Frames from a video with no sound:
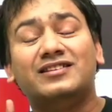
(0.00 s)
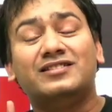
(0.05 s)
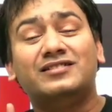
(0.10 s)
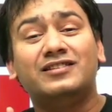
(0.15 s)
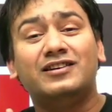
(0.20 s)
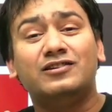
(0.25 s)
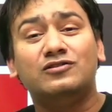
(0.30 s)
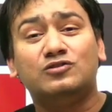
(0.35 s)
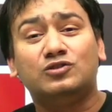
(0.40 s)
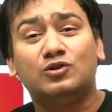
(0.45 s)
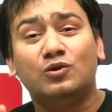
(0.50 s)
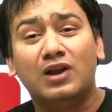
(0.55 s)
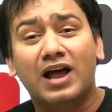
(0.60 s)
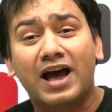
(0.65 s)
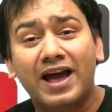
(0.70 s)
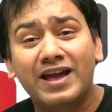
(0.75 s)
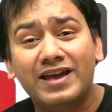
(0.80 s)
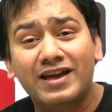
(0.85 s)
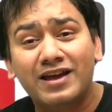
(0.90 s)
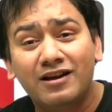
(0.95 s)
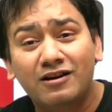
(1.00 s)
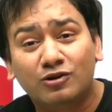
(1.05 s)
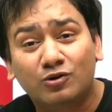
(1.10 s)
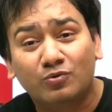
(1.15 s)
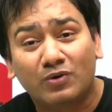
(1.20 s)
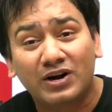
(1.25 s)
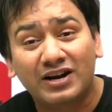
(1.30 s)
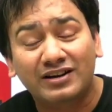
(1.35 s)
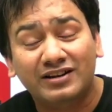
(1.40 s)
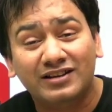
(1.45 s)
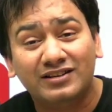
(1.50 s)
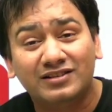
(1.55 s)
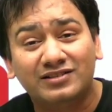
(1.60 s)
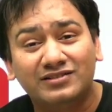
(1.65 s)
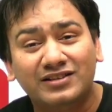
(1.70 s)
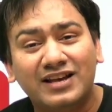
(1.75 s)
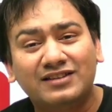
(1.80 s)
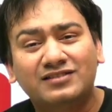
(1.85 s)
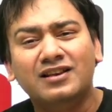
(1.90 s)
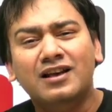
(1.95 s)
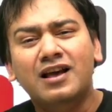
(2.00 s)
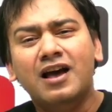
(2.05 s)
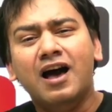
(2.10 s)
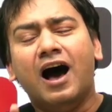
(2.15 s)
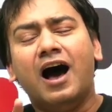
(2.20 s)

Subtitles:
this is July 26.